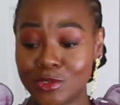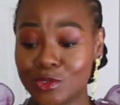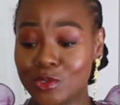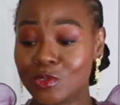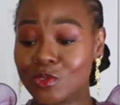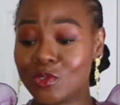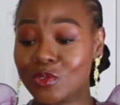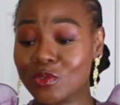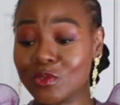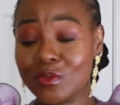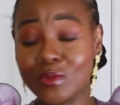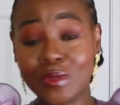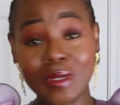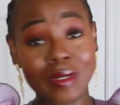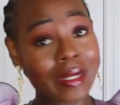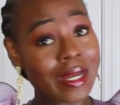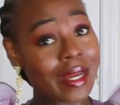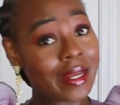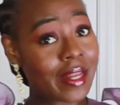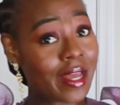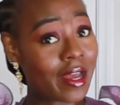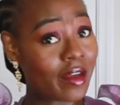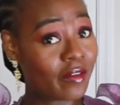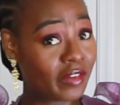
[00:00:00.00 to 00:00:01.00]
You
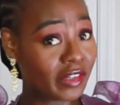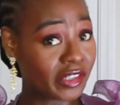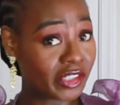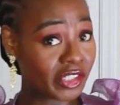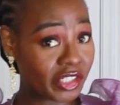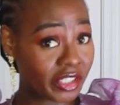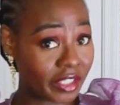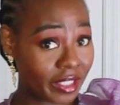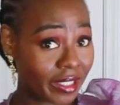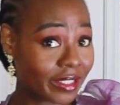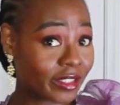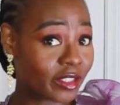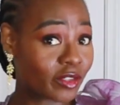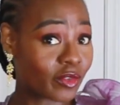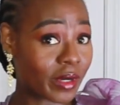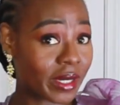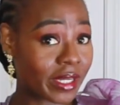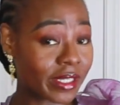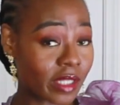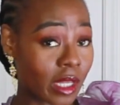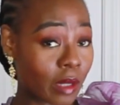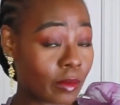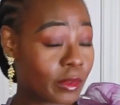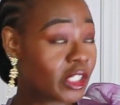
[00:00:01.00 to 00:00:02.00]
can have a sheer
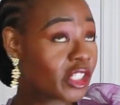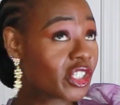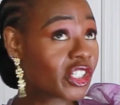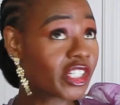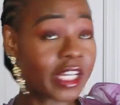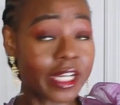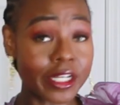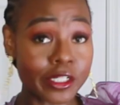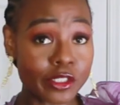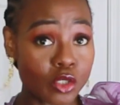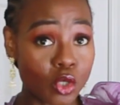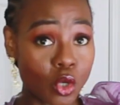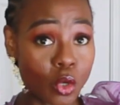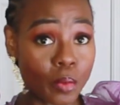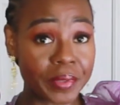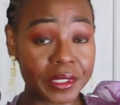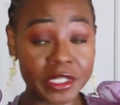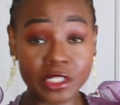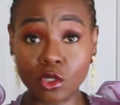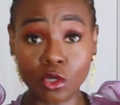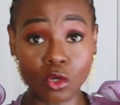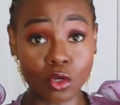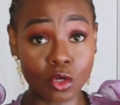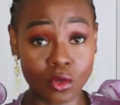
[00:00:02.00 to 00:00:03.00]
dress, sheer top in
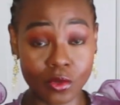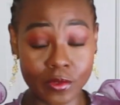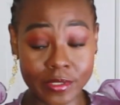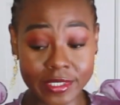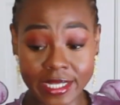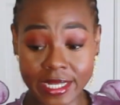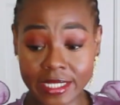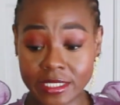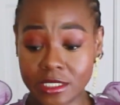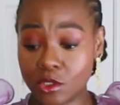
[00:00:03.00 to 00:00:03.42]
your closet.